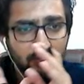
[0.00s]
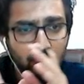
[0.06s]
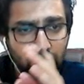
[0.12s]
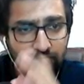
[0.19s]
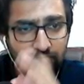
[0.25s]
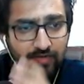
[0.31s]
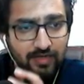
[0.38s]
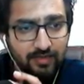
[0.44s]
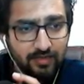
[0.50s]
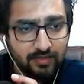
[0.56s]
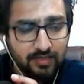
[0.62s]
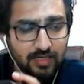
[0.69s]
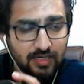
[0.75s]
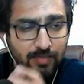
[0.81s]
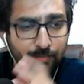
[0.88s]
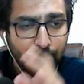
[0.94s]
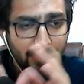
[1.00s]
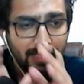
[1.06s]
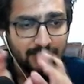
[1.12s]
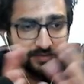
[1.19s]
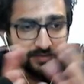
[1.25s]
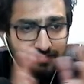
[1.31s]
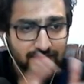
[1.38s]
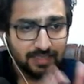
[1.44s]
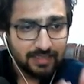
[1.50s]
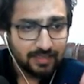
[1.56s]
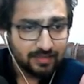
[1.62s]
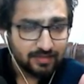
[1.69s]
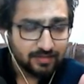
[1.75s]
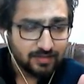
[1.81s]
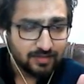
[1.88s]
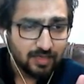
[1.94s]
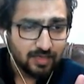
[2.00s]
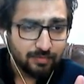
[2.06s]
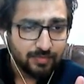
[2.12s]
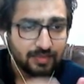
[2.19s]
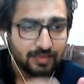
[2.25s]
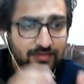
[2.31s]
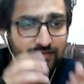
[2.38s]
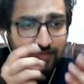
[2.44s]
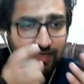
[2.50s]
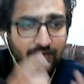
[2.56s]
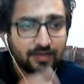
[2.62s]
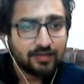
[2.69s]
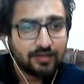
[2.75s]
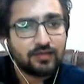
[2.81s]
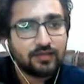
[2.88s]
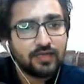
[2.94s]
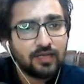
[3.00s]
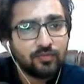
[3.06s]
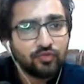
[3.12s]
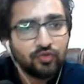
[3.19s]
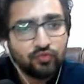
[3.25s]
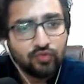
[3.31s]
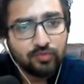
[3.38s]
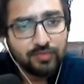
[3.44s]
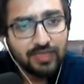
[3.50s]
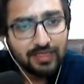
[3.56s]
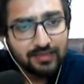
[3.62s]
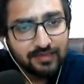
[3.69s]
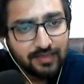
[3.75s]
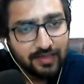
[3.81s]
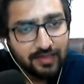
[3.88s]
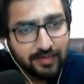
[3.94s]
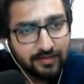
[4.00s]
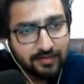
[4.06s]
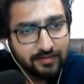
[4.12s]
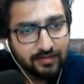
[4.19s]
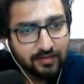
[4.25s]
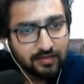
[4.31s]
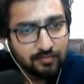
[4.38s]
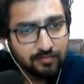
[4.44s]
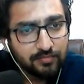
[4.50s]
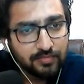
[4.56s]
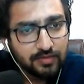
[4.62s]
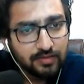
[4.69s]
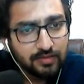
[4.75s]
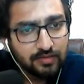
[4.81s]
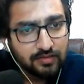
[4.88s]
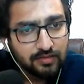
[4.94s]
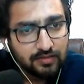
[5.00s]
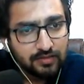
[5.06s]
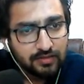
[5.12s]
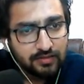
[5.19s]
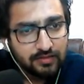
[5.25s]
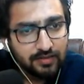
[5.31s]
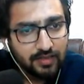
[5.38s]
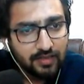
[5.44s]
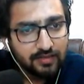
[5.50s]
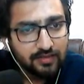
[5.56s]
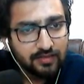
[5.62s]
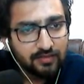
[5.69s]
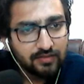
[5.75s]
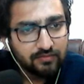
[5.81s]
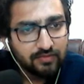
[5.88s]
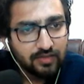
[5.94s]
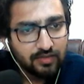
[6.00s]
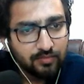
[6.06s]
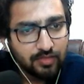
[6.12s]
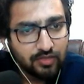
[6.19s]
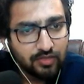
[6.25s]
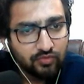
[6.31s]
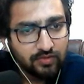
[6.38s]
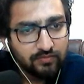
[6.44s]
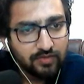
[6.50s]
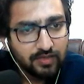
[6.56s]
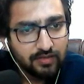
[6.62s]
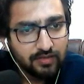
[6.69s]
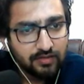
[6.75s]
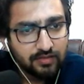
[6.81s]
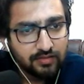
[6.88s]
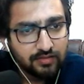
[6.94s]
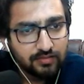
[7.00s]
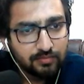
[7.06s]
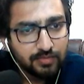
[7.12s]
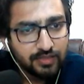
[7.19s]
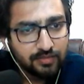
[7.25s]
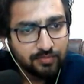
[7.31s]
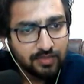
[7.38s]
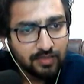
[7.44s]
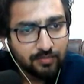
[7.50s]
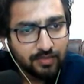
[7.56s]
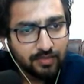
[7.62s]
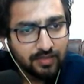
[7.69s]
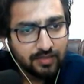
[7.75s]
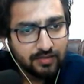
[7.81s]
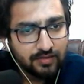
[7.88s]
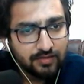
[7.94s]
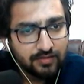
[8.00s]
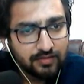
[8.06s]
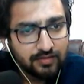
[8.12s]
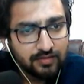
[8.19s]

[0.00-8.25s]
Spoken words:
1200 gram minus 900 gram is 300 gram, so it will be like 300 gram. 300 divided by 1200 multiply by 100,